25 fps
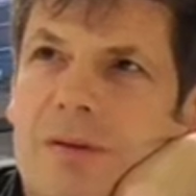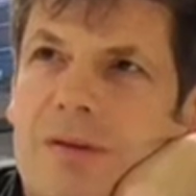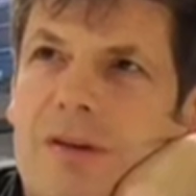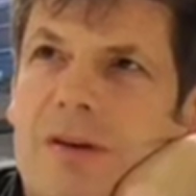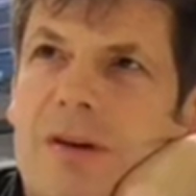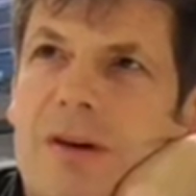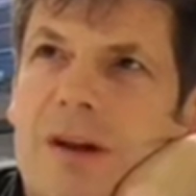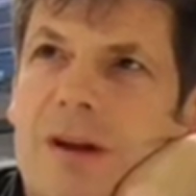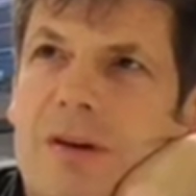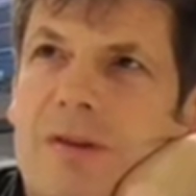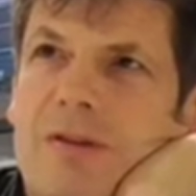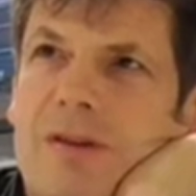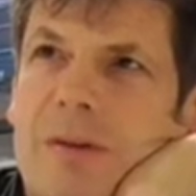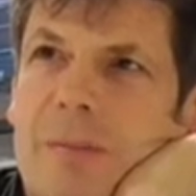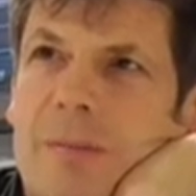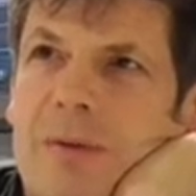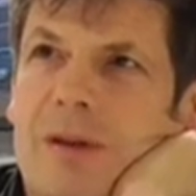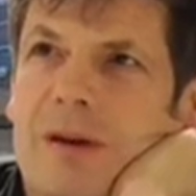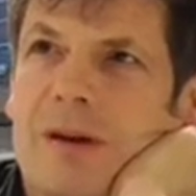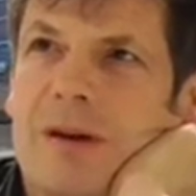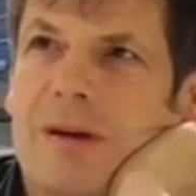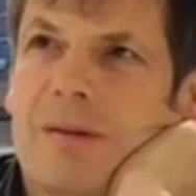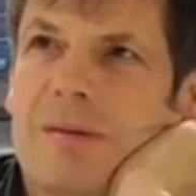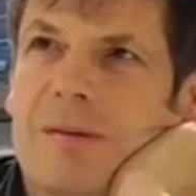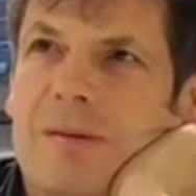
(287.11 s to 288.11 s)
to know
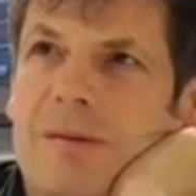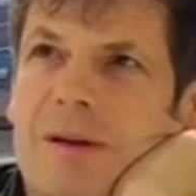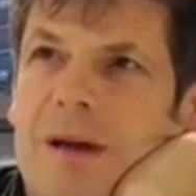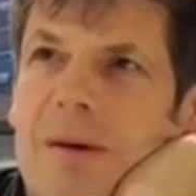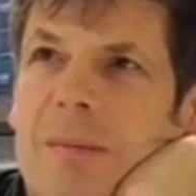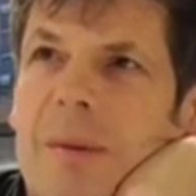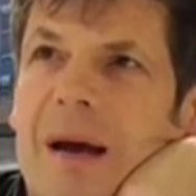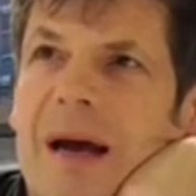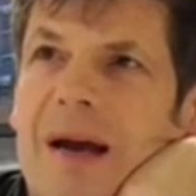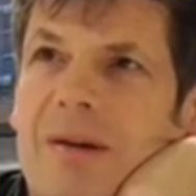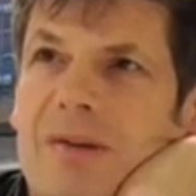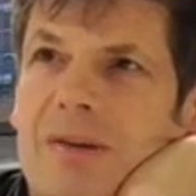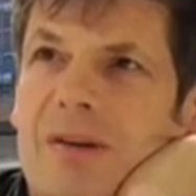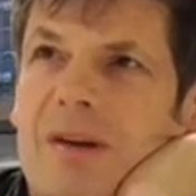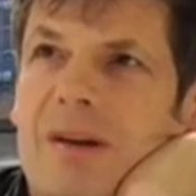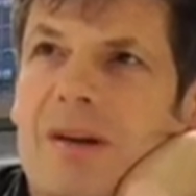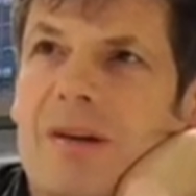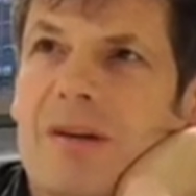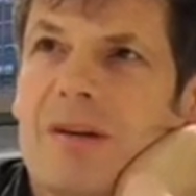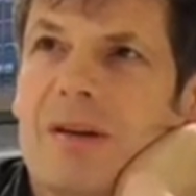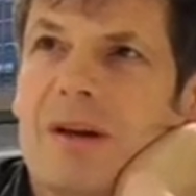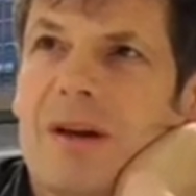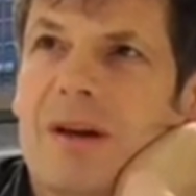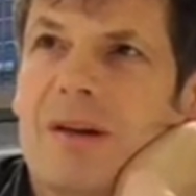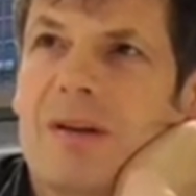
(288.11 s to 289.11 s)
something about it
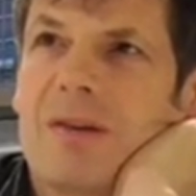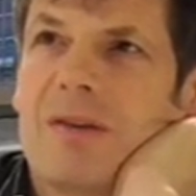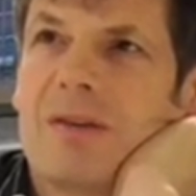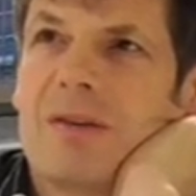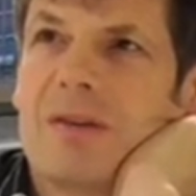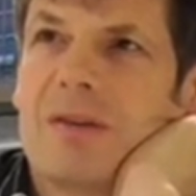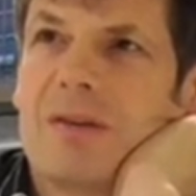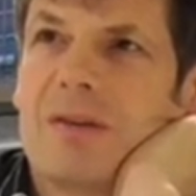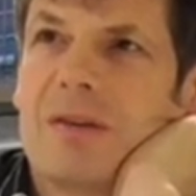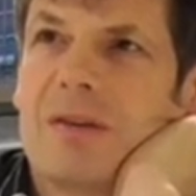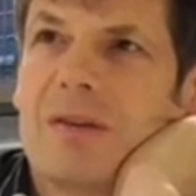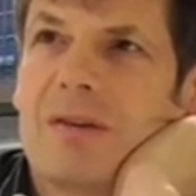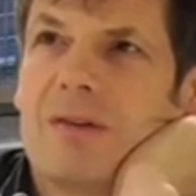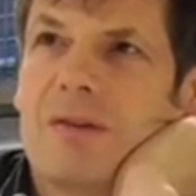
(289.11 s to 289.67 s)
and